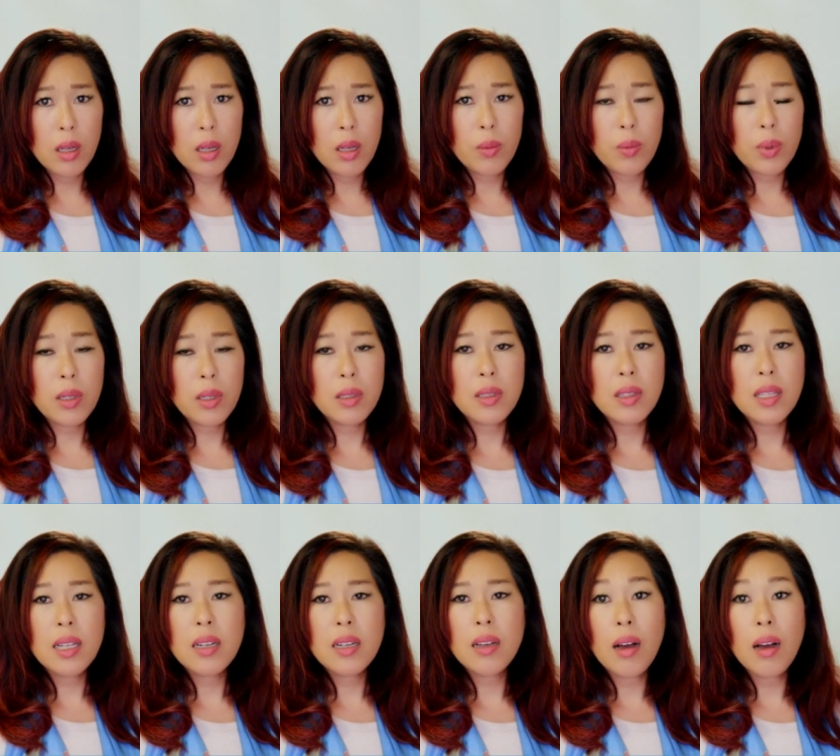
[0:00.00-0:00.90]
Because
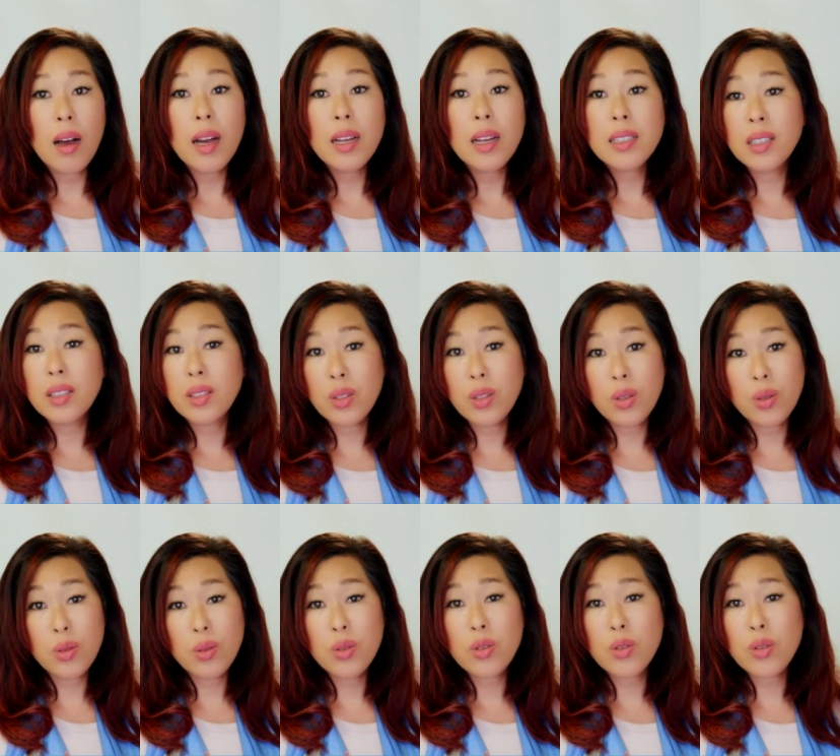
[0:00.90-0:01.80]
then God can
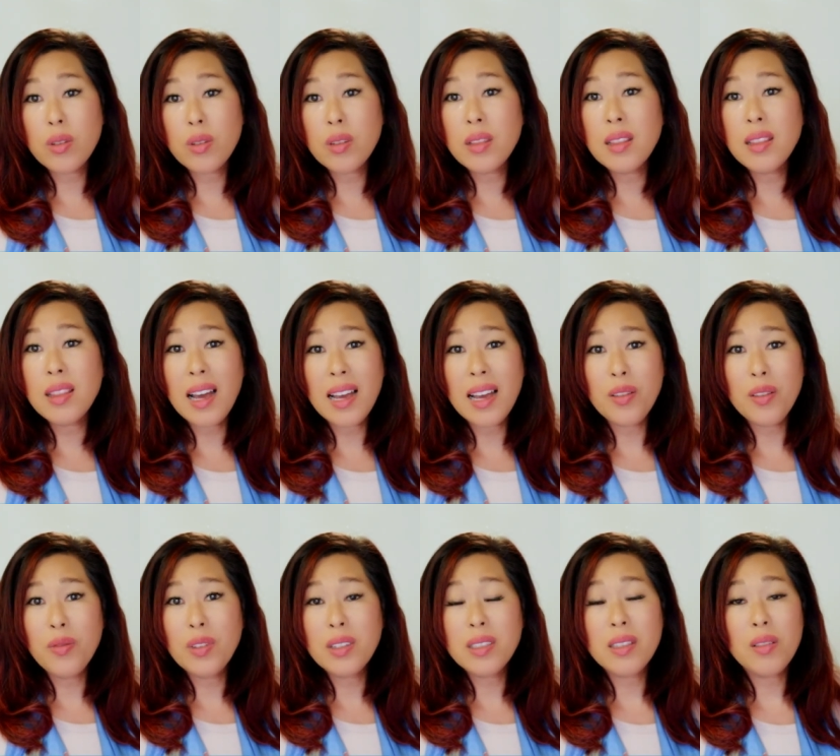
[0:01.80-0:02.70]
use your
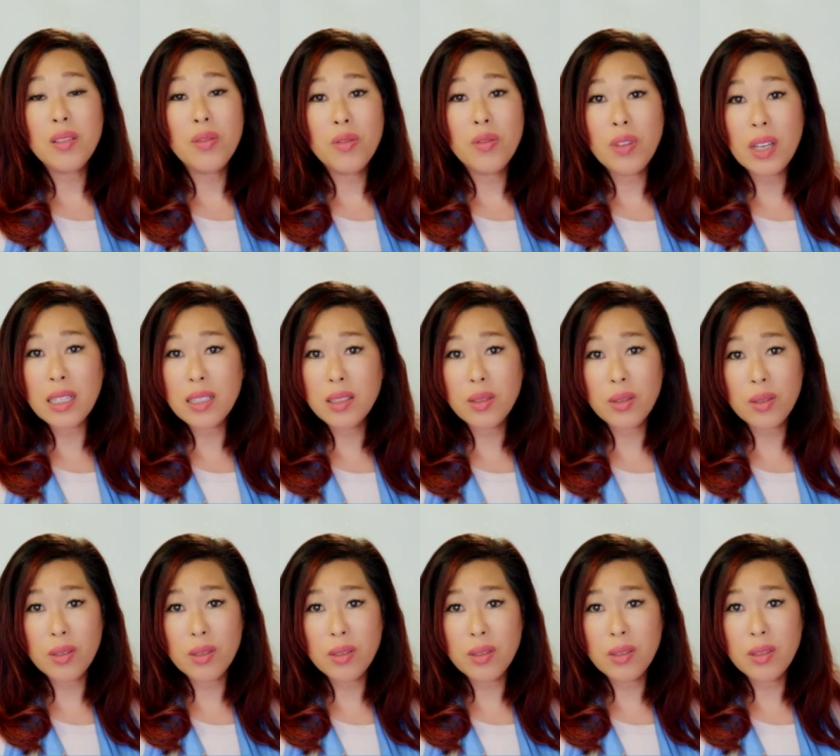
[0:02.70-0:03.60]
life as a
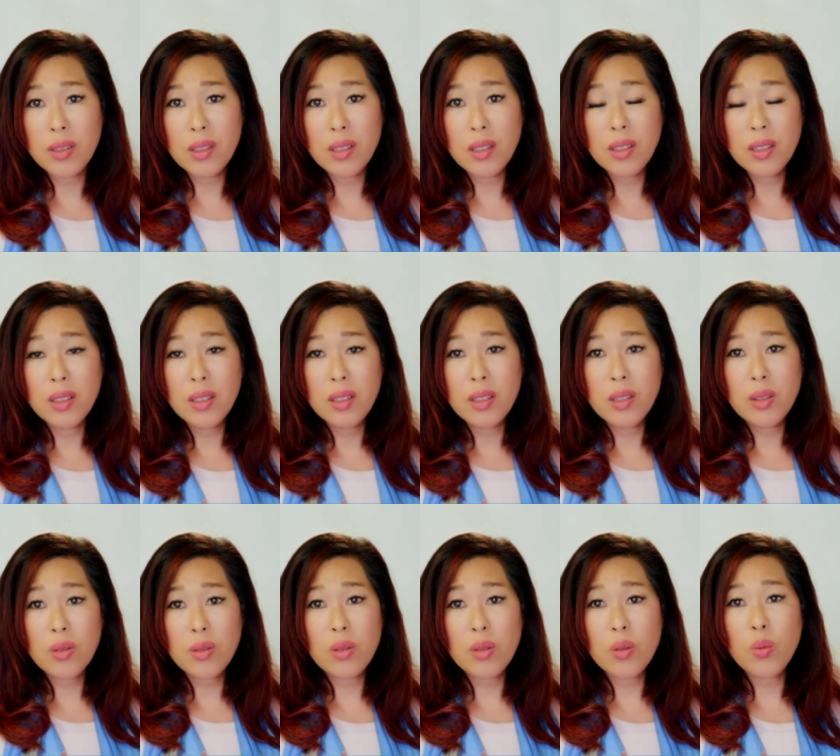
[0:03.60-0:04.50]
vessel
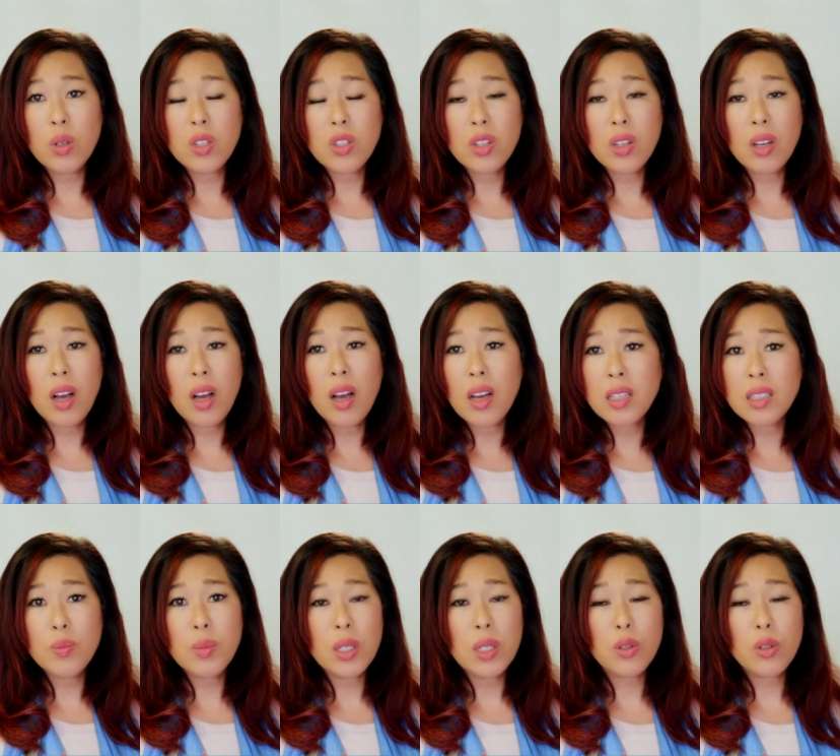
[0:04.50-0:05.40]
through which
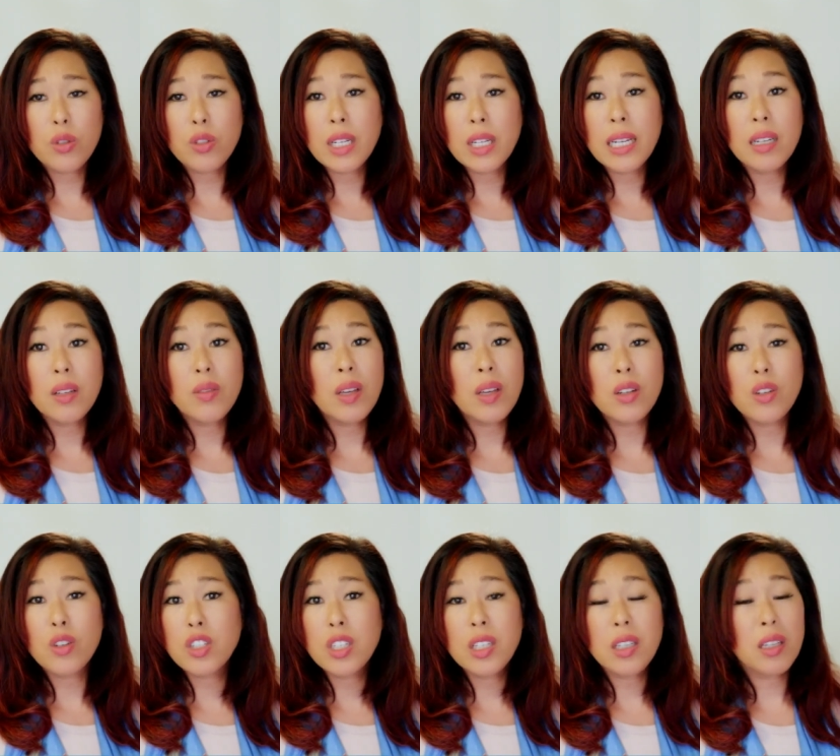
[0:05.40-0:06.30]
cosmic creative
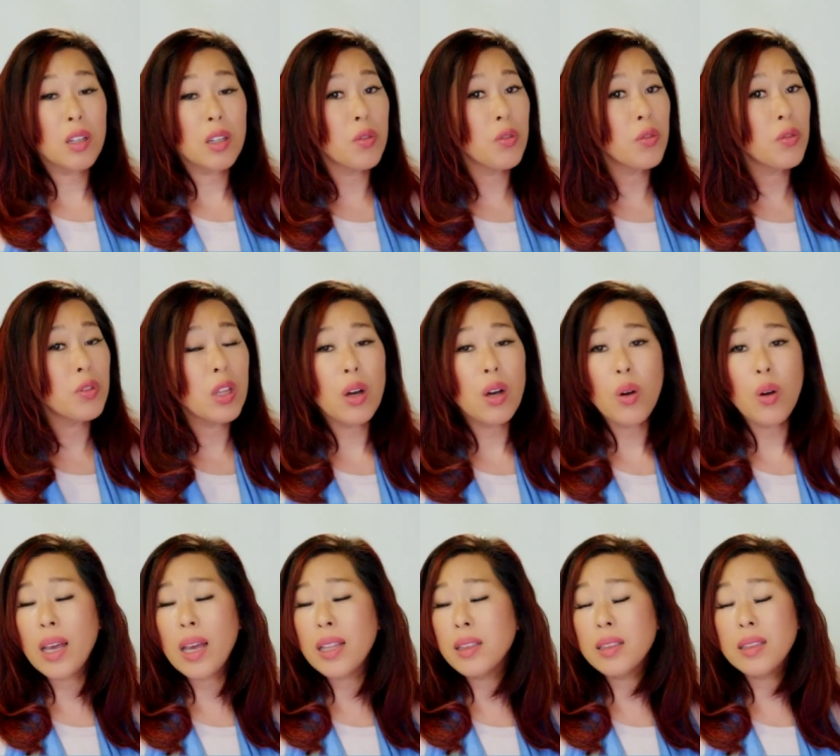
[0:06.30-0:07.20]
energy can
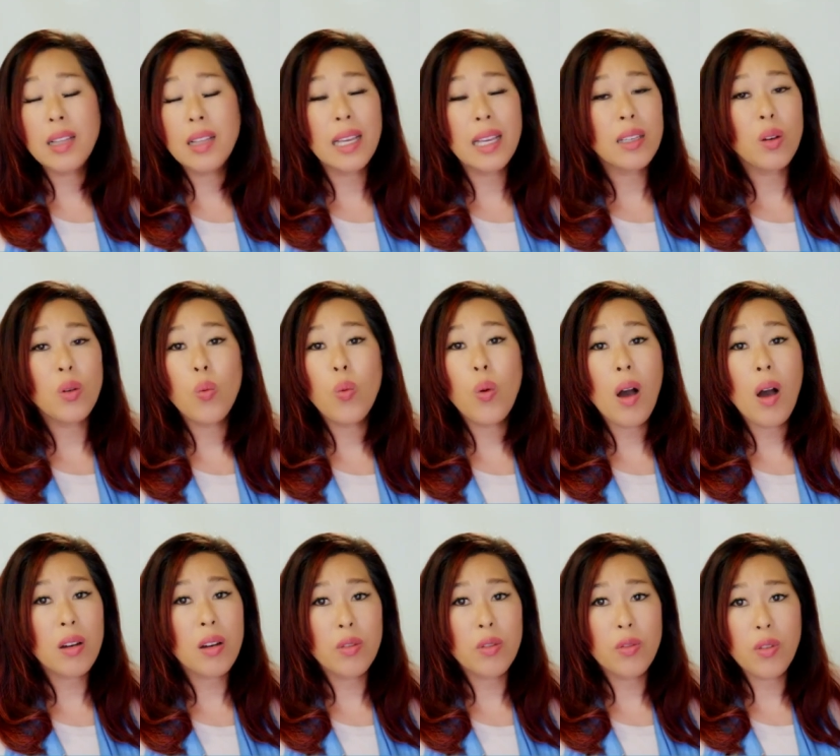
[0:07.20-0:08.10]
flow, and like a
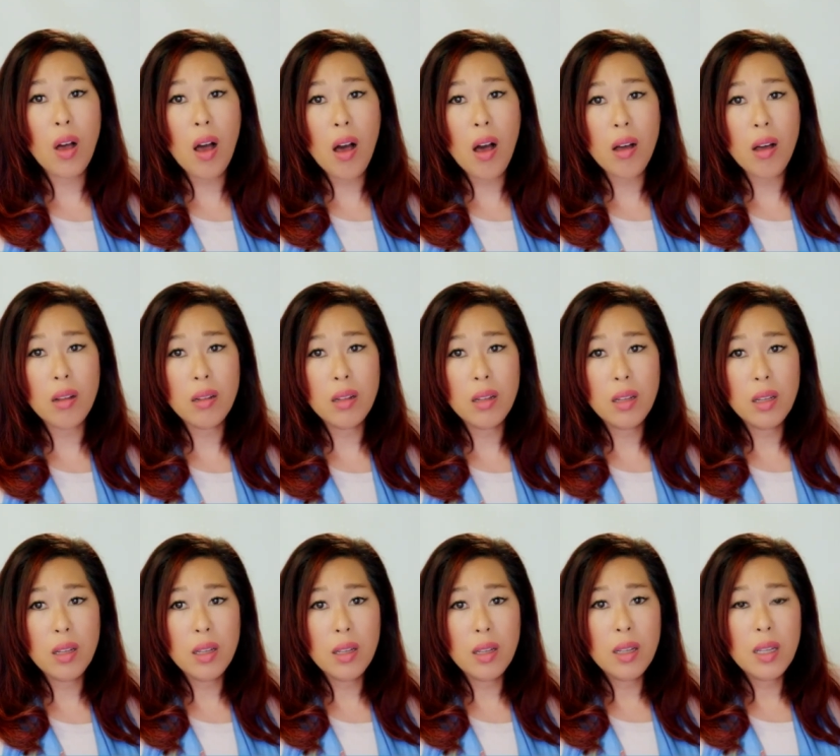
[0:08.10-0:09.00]
waterfall,
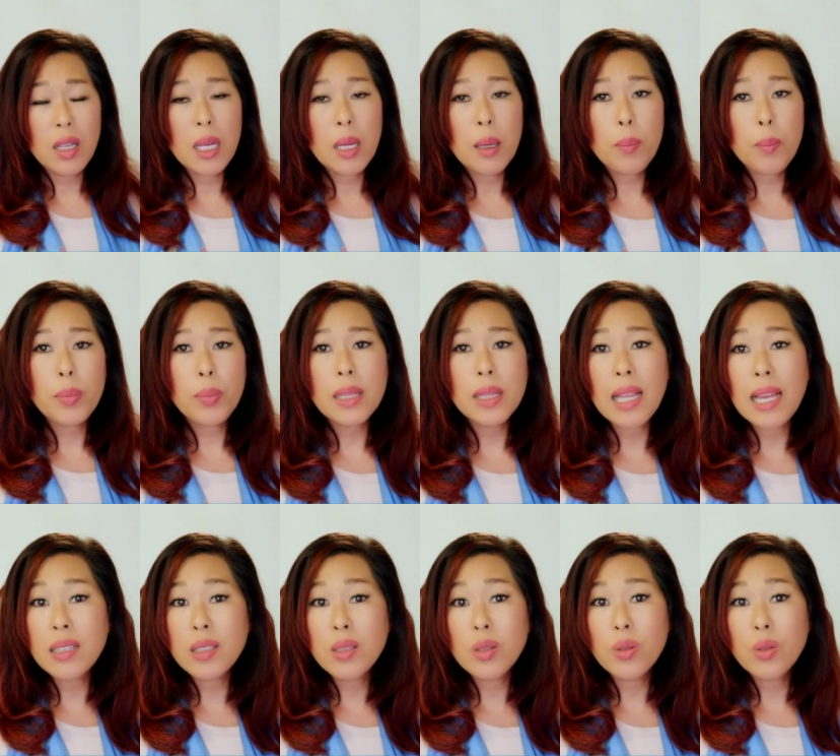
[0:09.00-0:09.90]

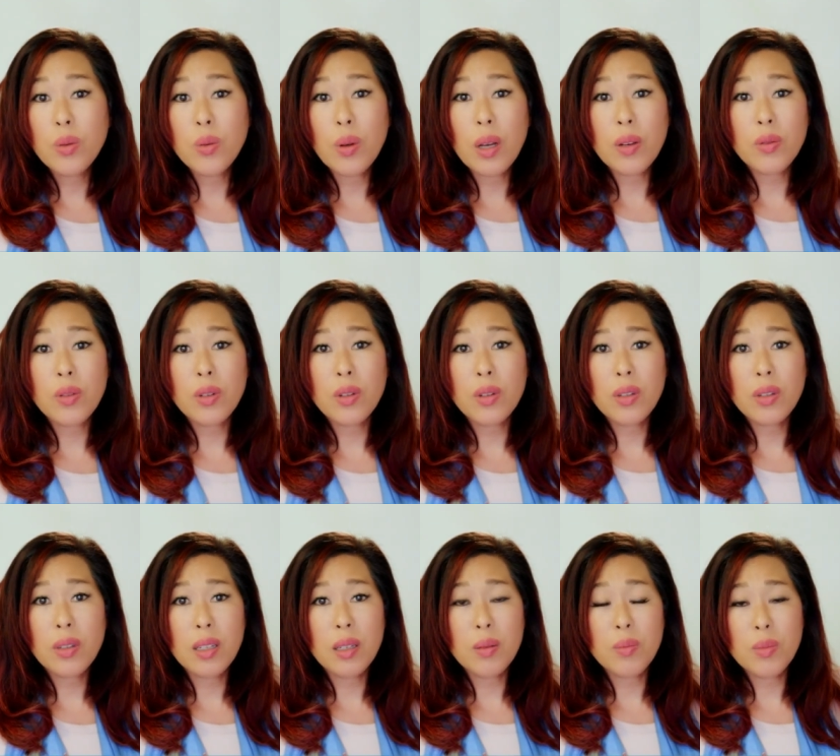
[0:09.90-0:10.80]
bless
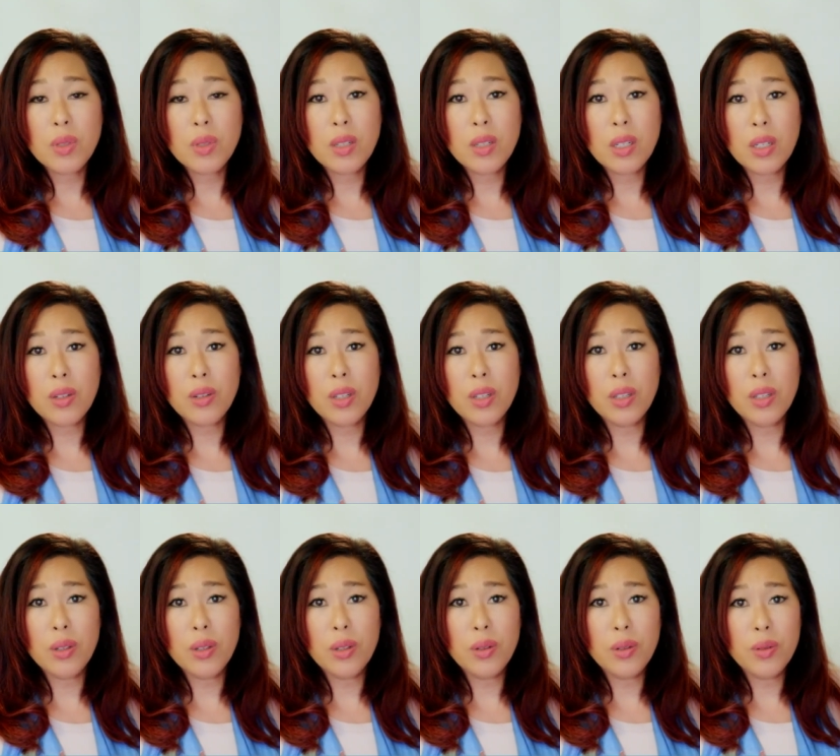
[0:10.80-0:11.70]
whoever comes near you.